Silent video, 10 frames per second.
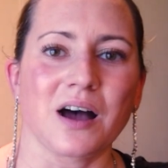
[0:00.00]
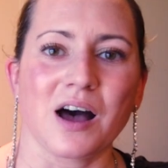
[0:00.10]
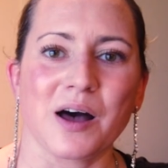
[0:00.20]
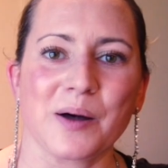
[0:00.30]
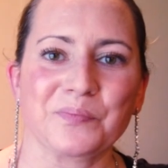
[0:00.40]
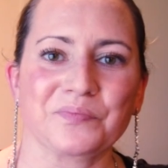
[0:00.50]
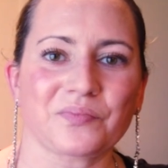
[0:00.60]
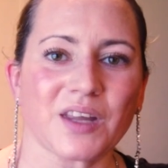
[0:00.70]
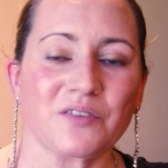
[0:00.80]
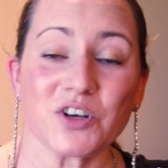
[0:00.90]
Um,
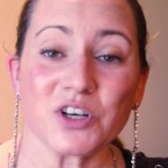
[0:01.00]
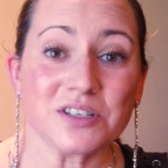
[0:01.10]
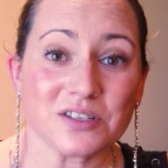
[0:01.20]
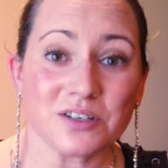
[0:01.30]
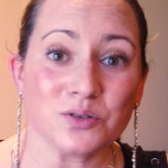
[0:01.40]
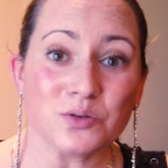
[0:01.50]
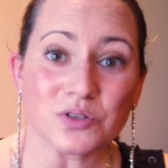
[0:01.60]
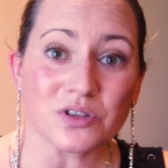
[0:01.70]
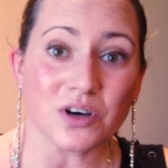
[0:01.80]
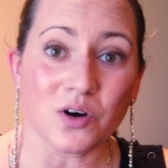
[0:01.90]
very easy to
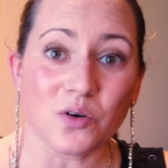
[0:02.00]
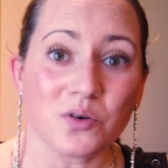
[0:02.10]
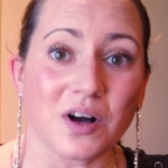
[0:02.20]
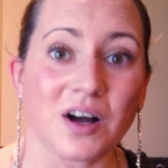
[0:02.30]
use though.